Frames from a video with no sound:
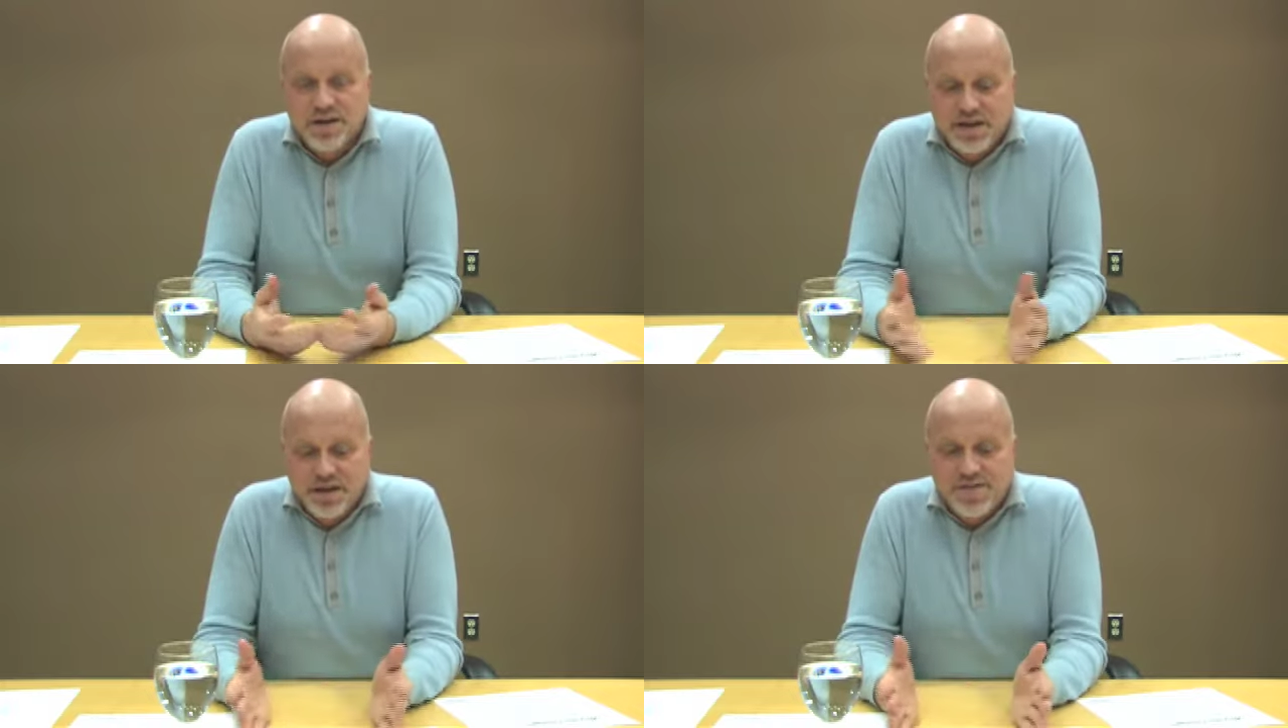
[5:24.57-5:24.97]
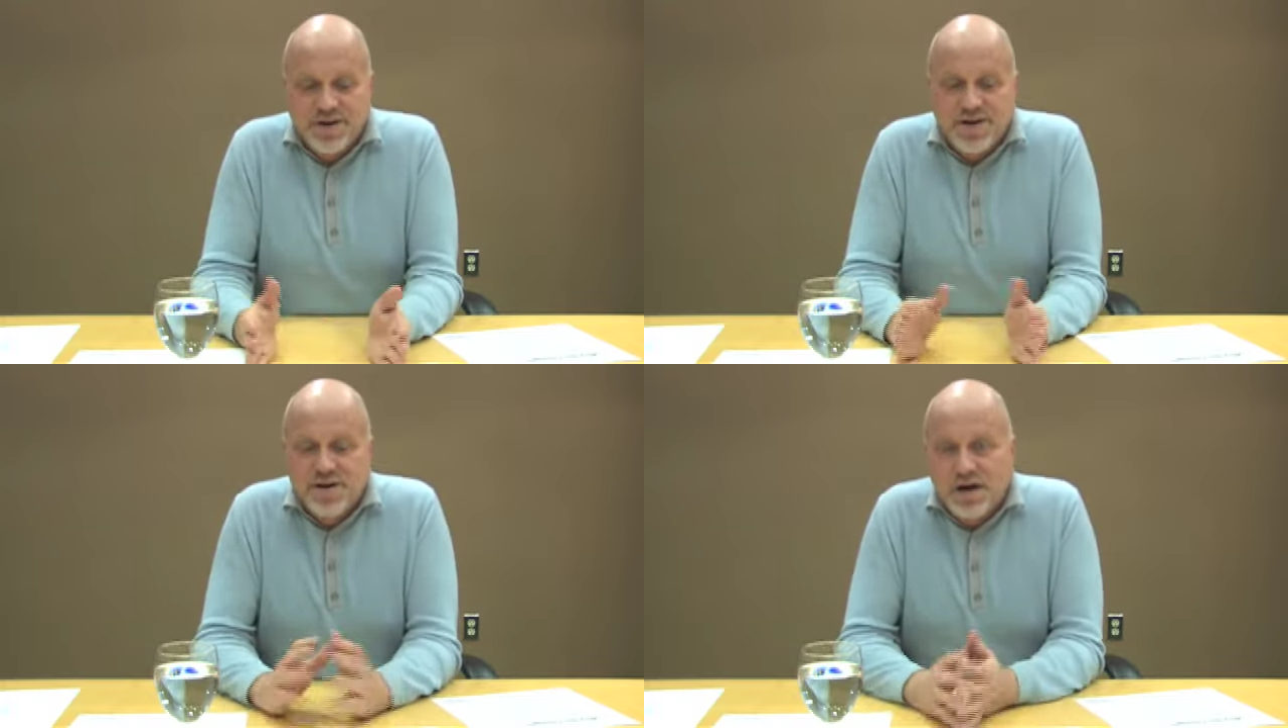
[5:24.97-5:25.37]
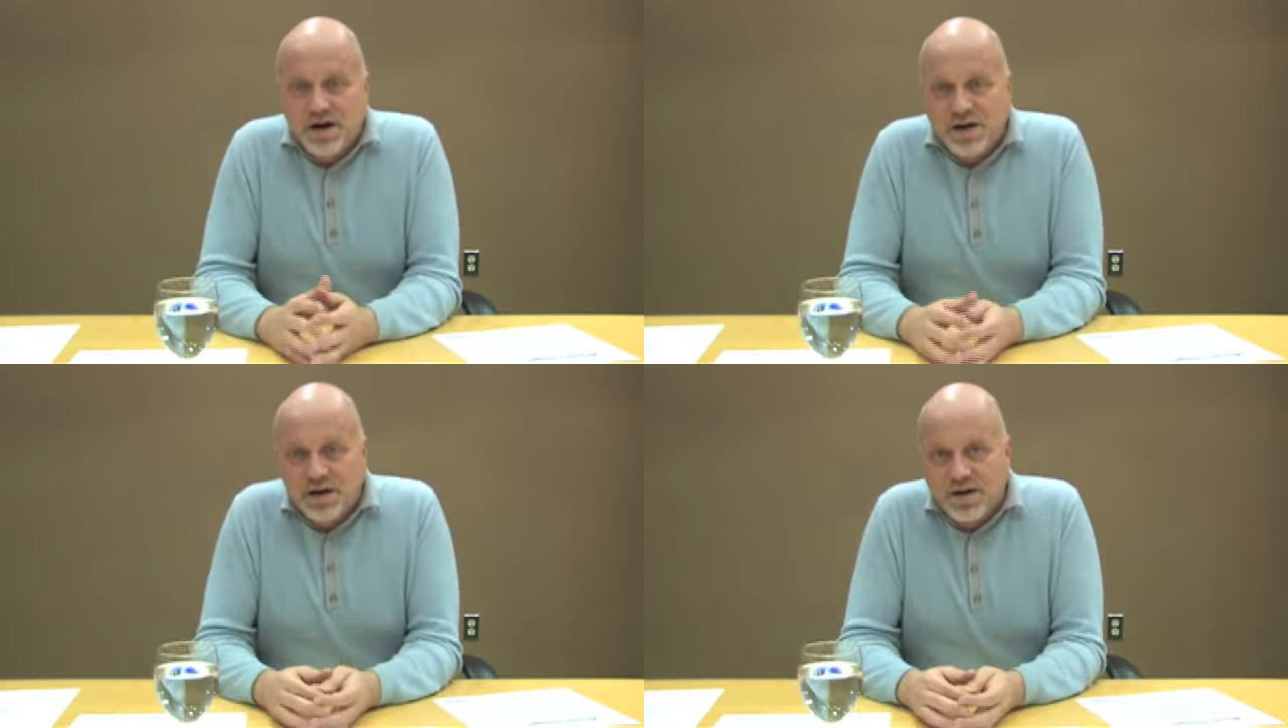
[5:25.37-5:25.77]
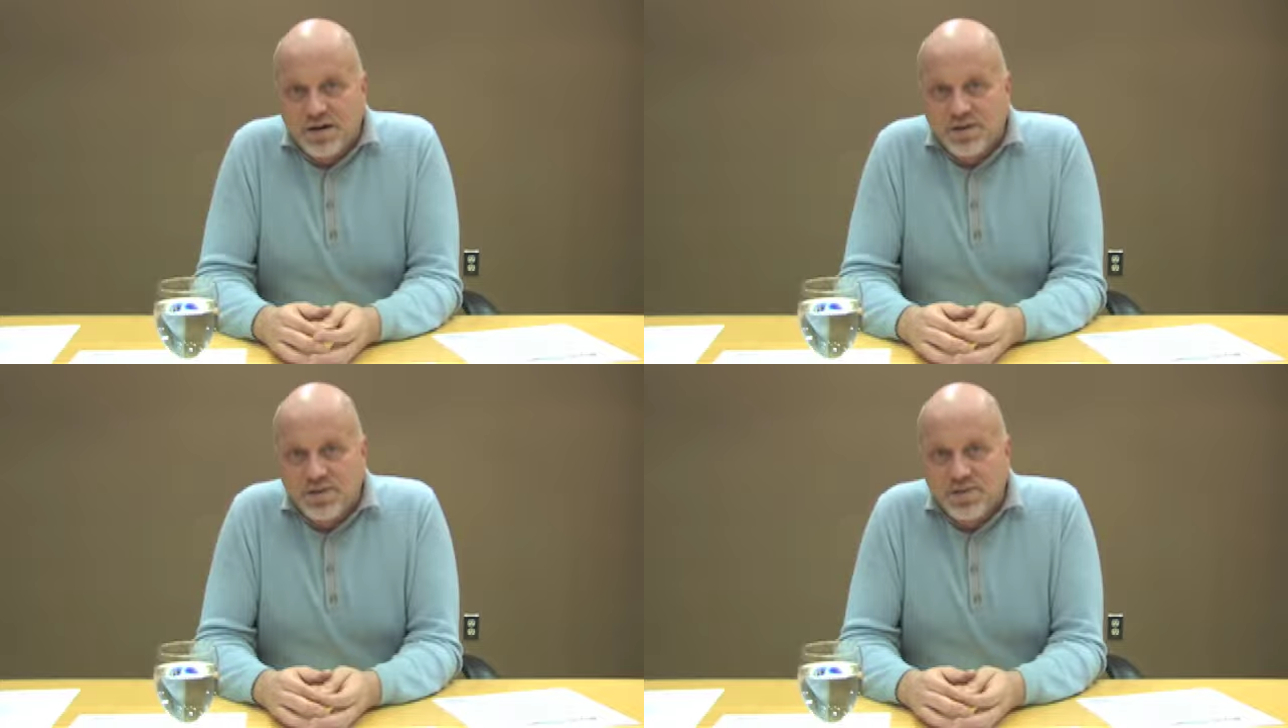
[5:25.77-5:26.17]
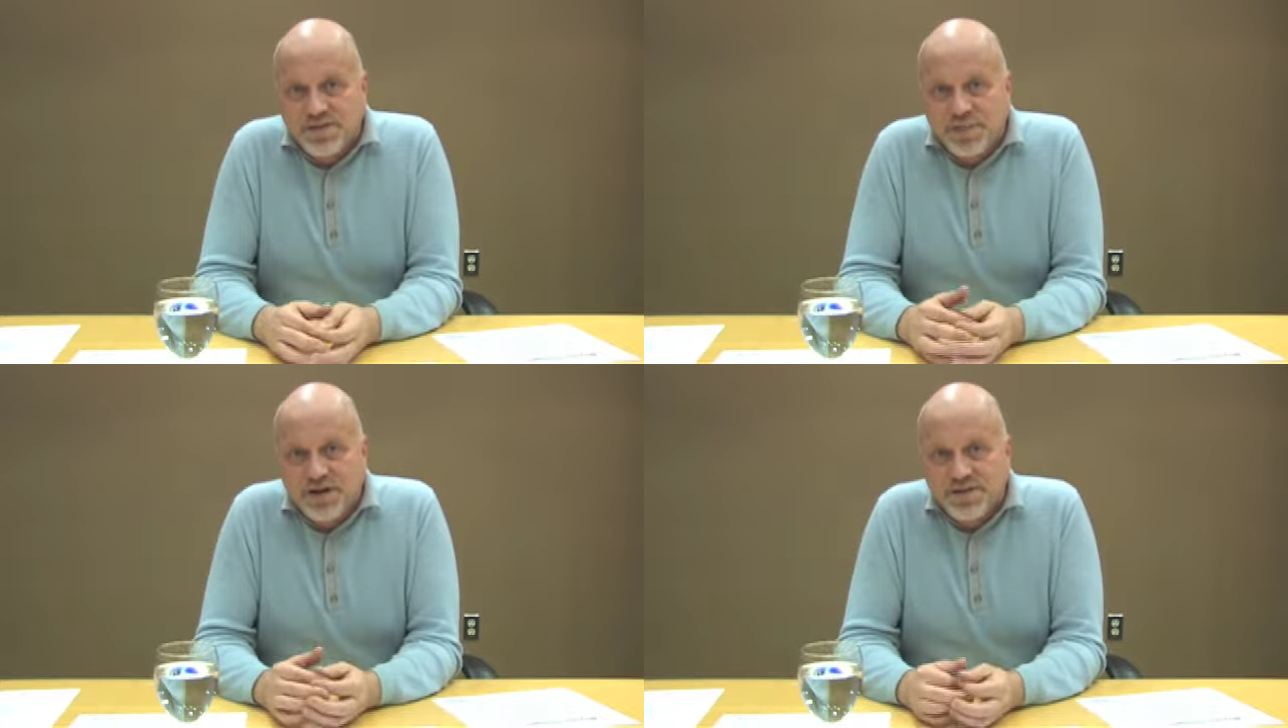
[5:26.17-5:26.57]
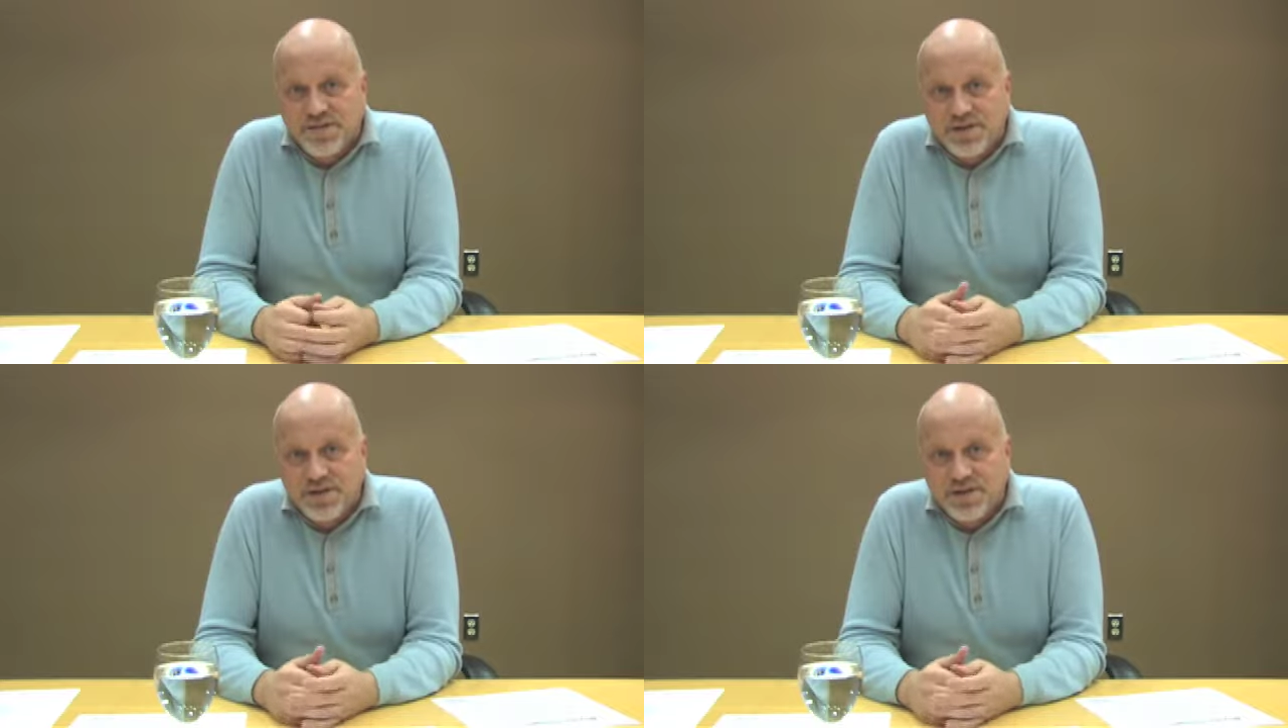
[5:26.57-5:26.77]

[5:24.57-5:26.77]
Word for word: given uh, uh the response of,